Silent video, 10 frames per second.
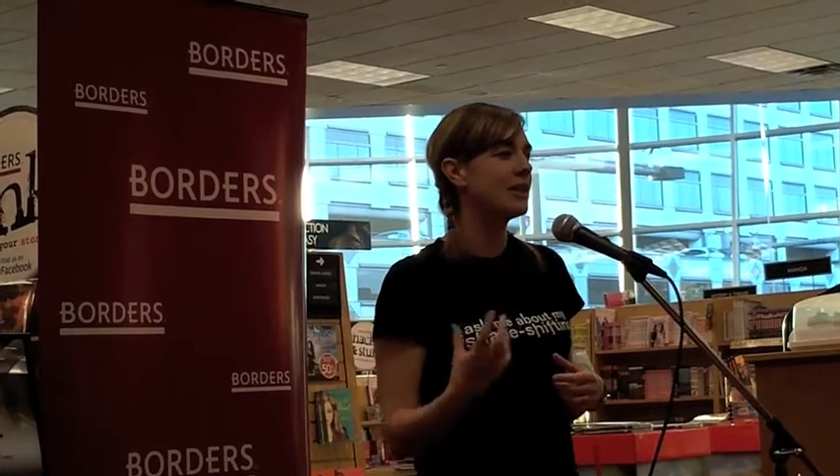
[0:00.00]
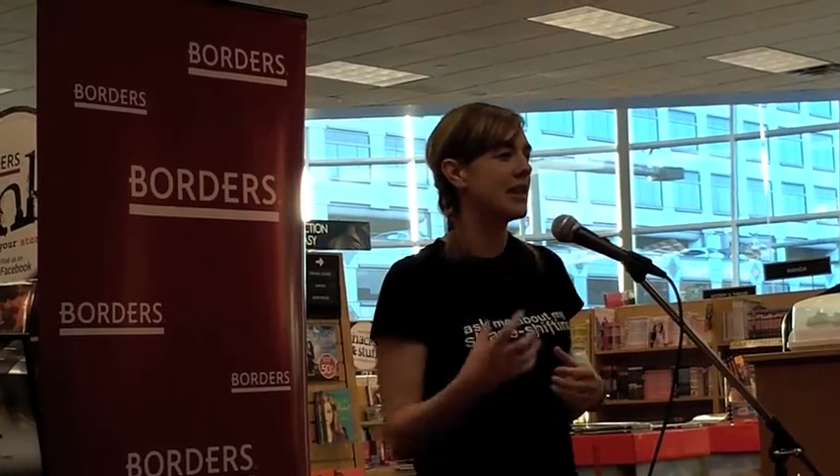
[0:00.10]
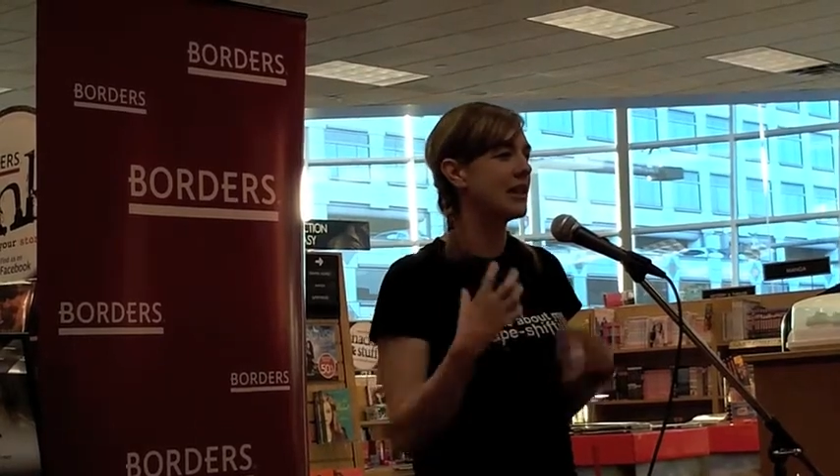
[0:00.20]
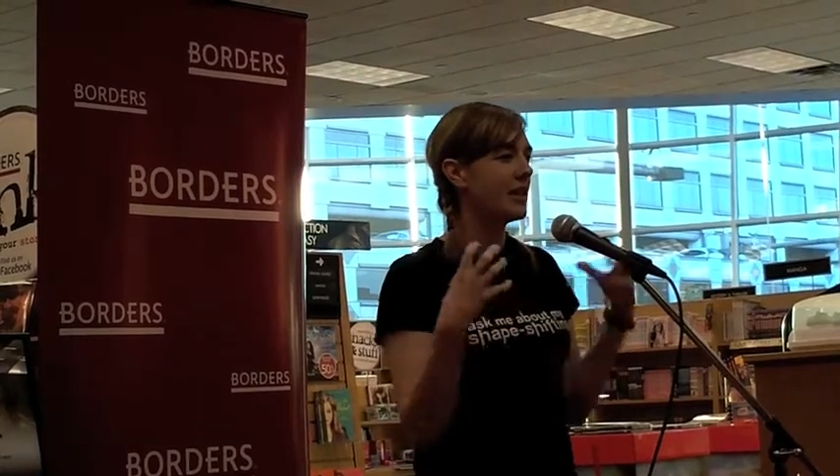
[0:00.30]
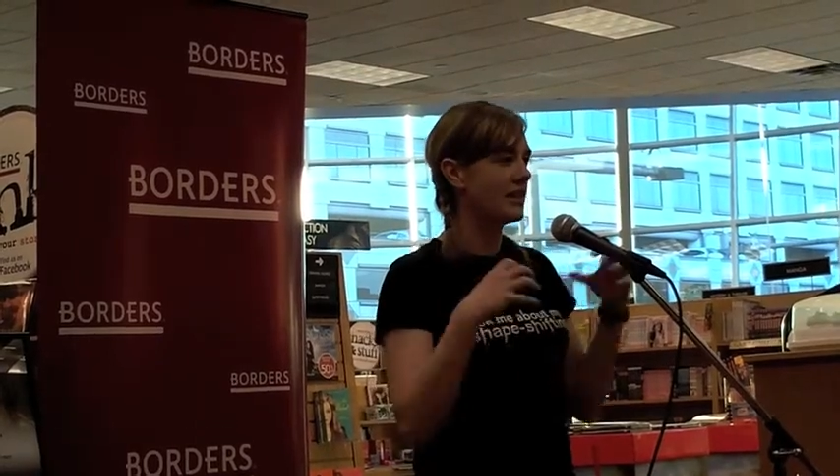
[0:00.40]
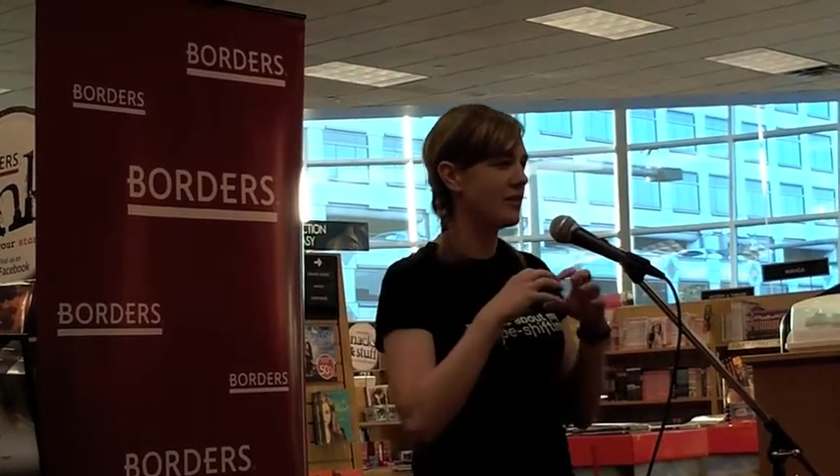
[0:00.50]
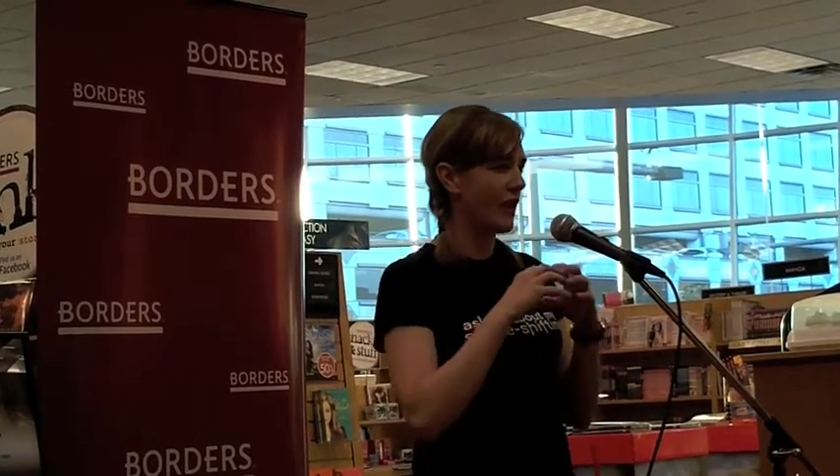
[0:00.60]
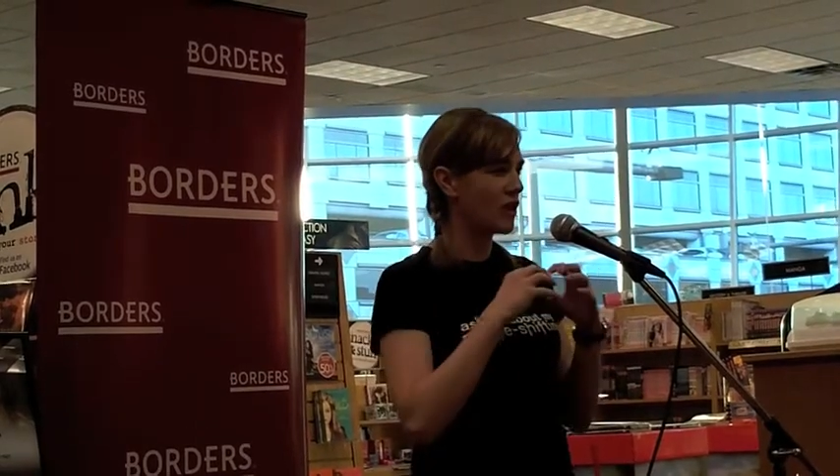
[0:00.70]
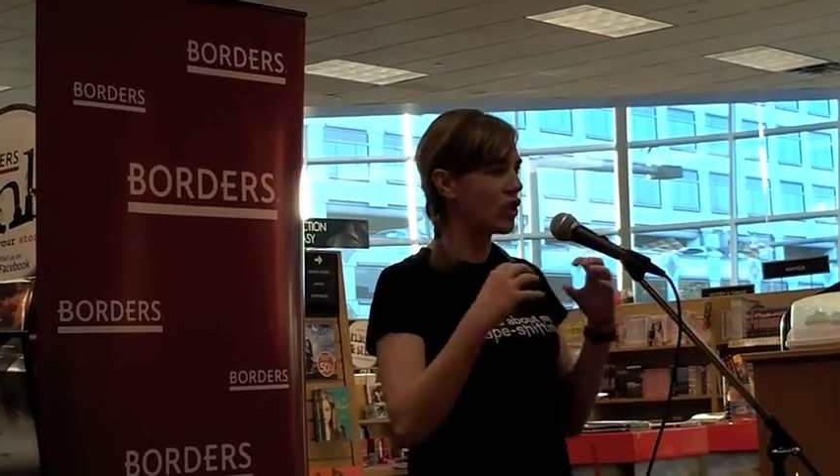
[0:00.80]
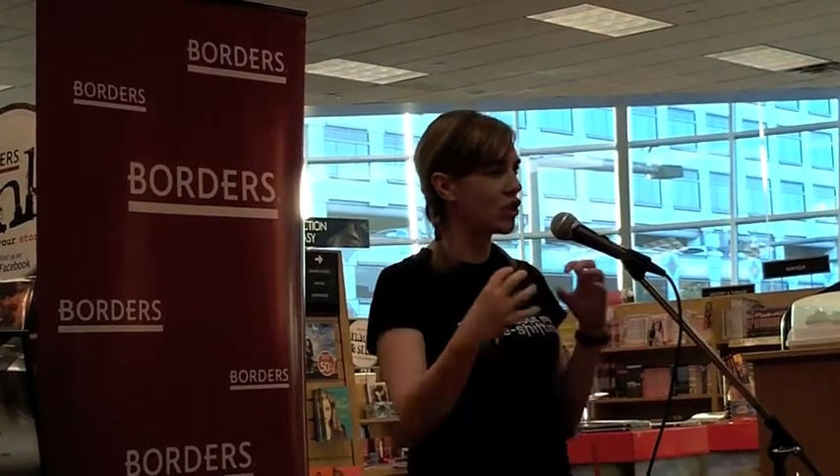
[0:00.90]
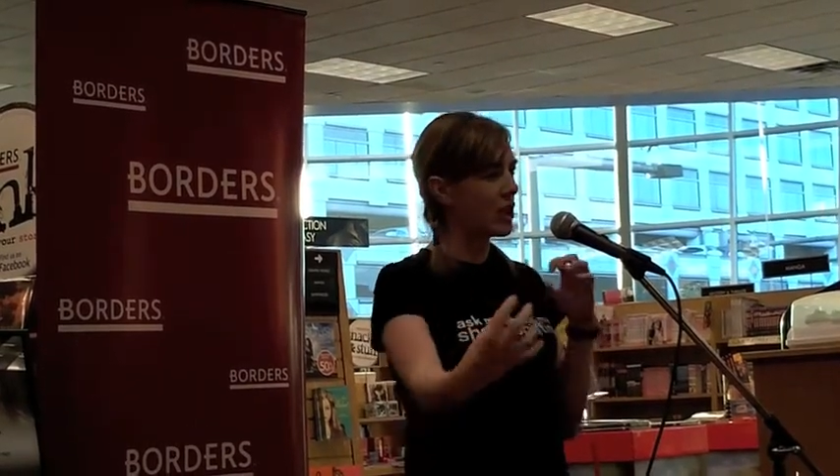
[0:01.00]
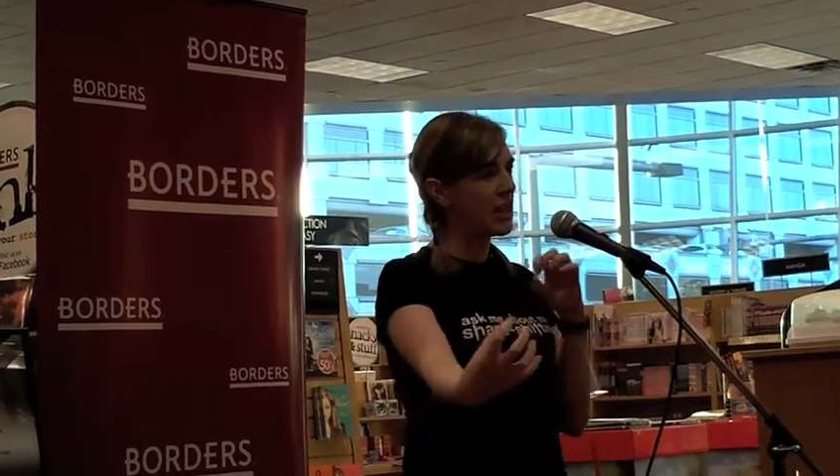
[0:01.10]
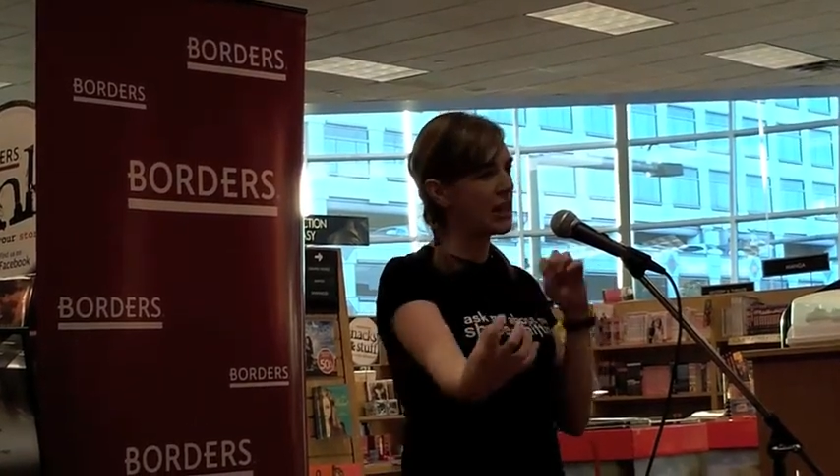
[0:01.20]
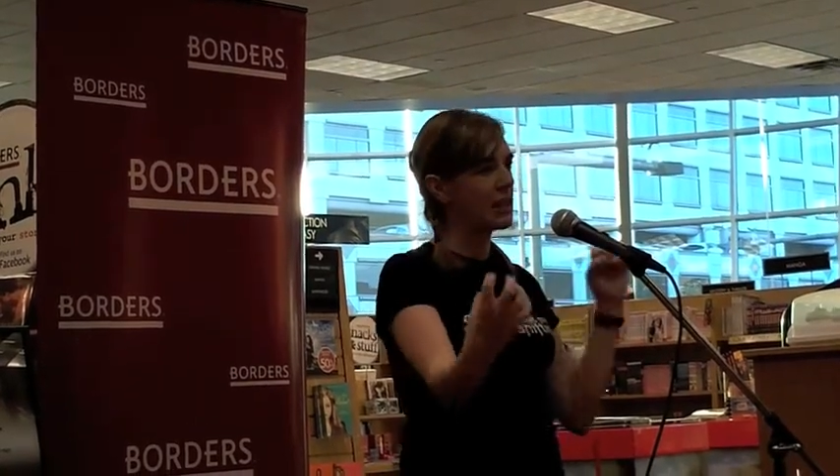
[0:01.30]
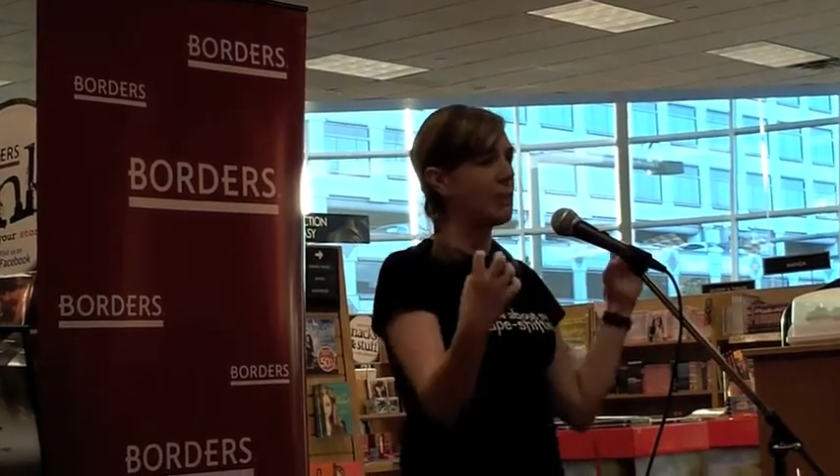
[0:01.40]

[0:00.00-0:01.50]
It's like I've strained